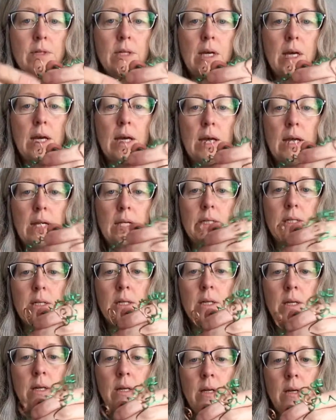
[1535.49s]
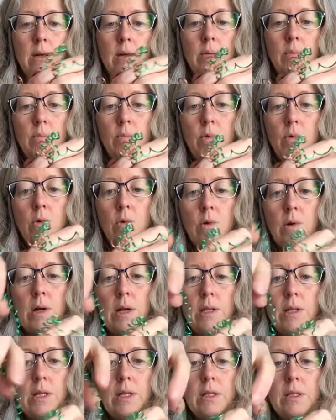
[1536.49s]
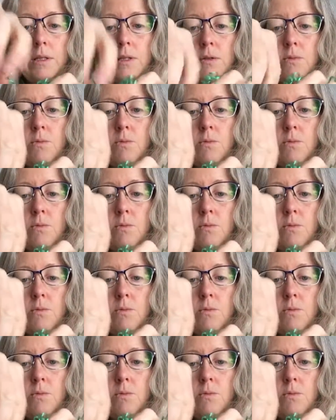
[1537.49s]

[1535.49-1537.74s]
to add more. I think